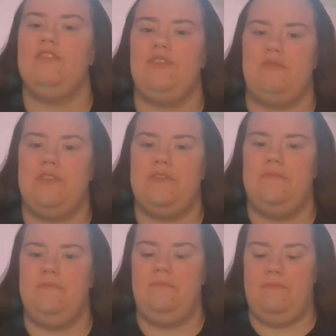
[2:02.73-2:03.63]
Seuss.
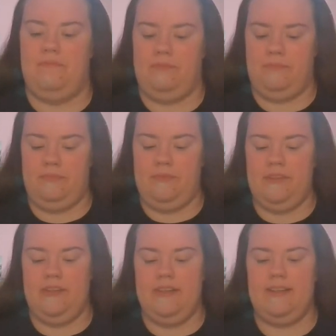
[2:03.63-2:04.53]

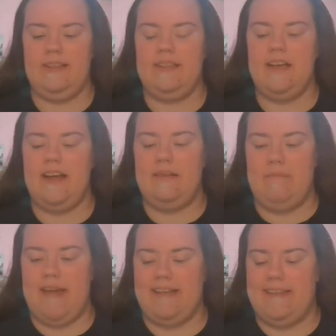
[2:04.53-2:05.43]
Sighed
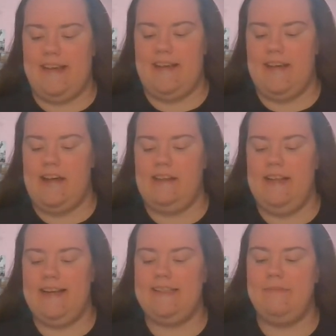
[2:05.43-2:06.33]
Maisie, a
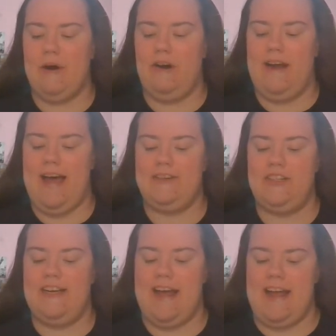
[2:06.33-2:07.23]
lazy bird
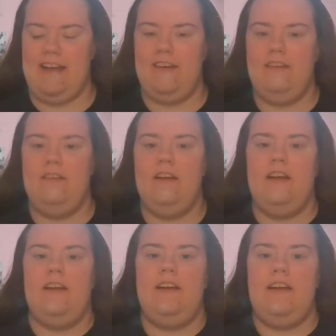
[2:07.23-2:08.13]
hatching an egg.
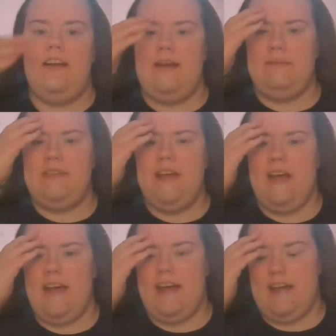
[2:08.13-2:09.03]
I'm
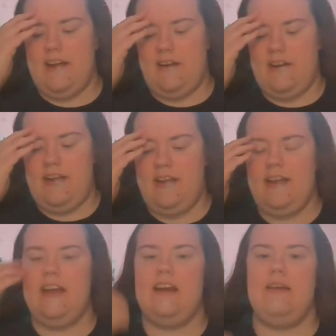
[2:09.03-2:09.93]
tired,
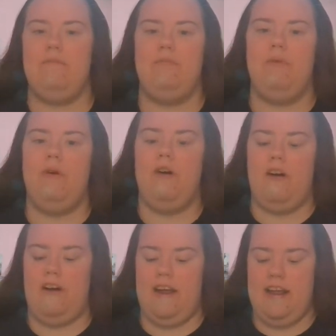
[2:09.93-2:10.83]
and I'm
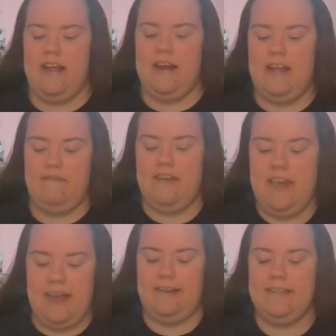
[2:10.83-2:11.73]
bored, and I've
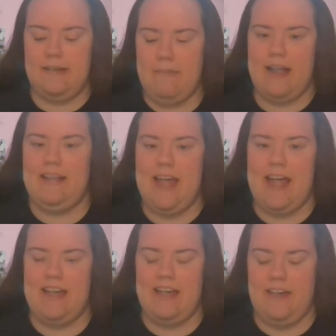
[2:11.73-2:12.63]
kinks in my
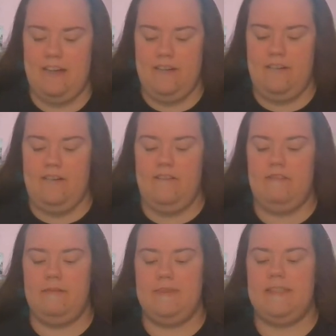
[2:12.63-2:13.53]
leg.
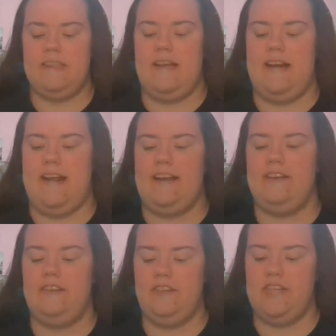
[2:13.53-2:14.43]
From sitting,
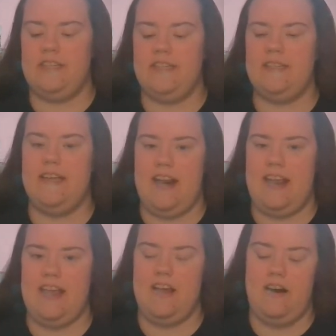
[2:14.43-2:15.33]
just
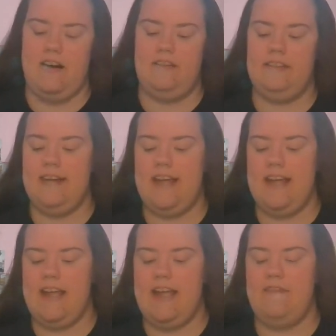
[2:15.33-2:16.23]
sitting here,
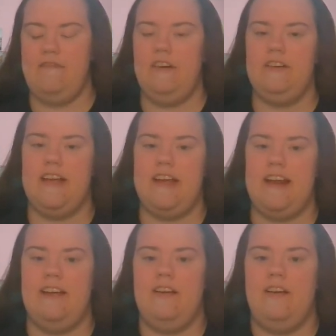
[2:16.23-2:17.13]
day after day.